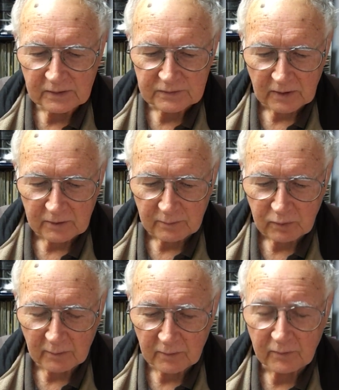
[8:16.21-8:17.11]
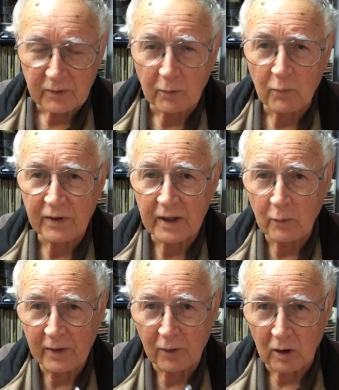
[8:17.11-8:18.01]
So the problem, the
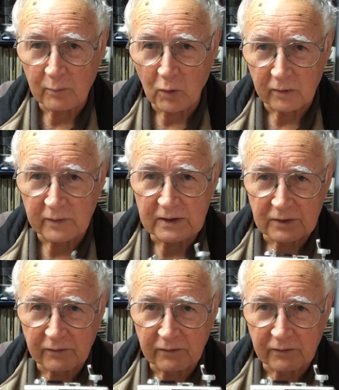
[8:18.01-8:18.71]
other one that I bought of these,